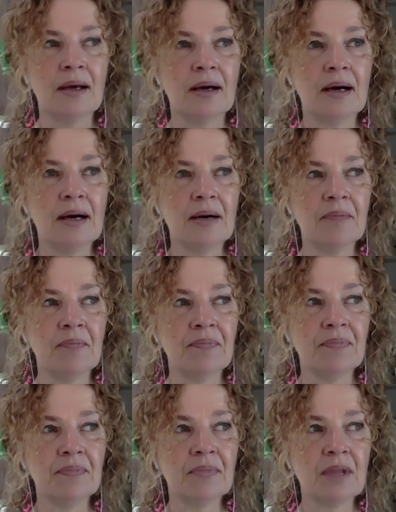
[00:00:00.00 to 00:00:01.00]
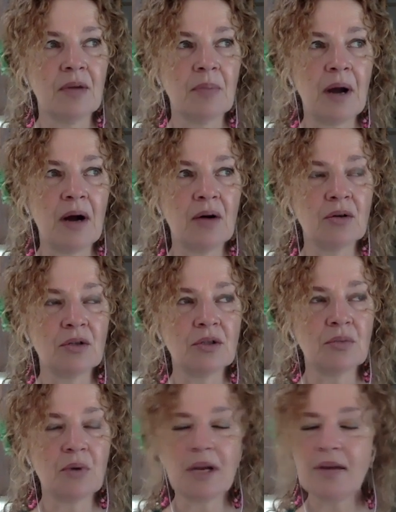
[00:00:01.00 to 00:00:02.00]
about
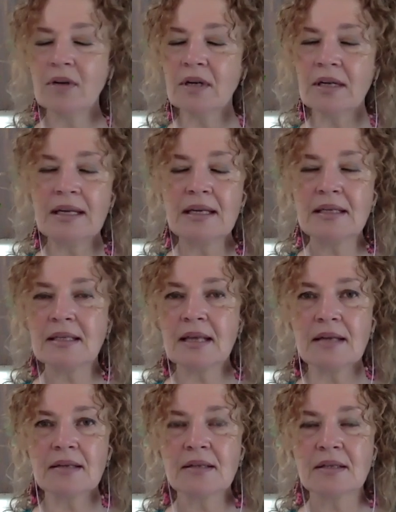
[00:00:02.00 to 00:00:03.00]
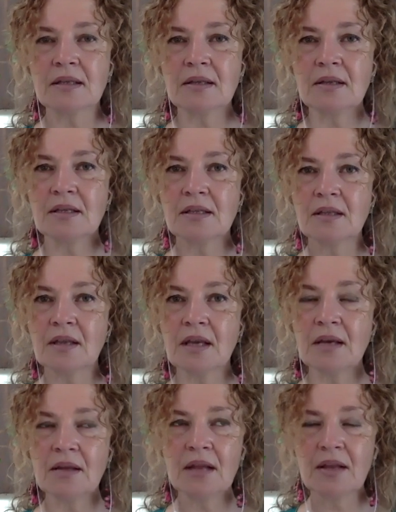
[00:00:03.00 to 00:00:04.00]
whatever it is that this
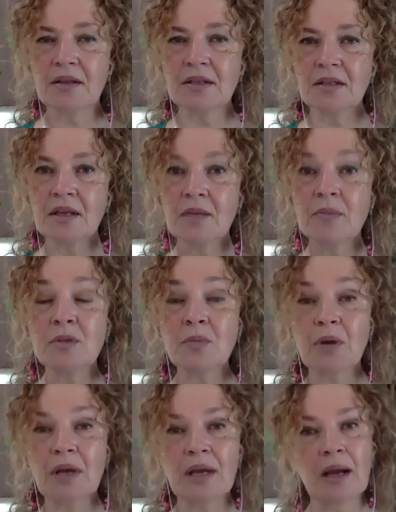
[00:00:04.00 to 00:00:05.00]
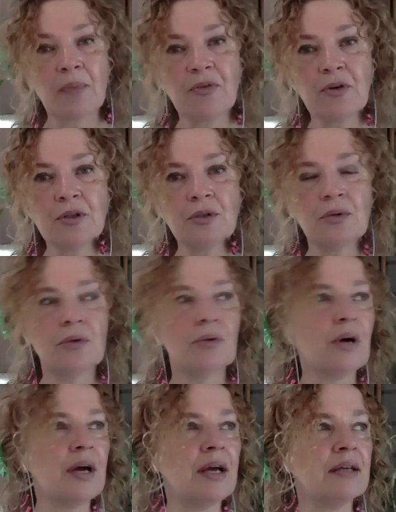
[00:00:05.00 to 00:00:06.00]
theme is bringing up for
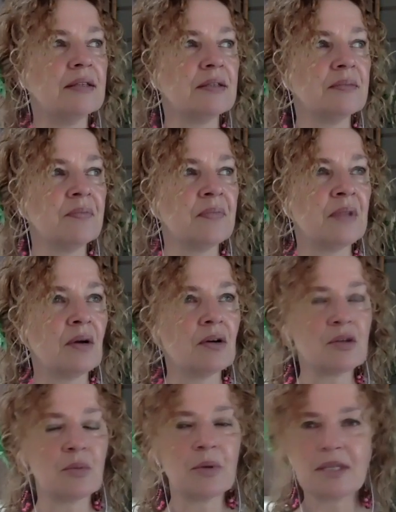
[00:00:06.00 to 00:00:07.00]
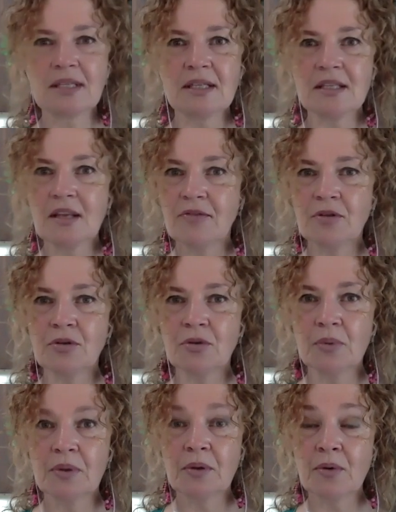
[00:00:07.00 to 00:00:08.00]
you. And also, what does this have to do
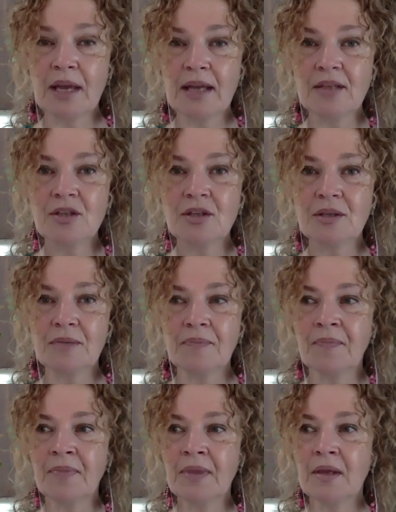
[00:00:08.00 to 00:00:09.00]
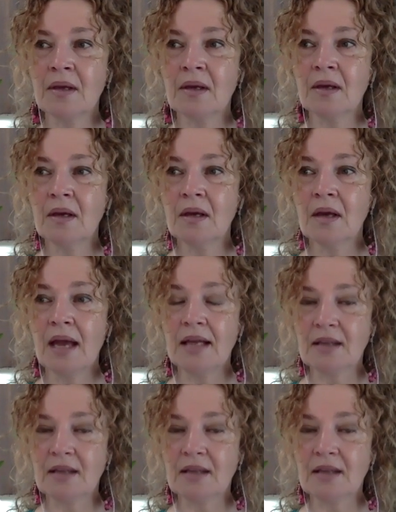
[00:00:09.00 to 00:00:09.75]
with creation and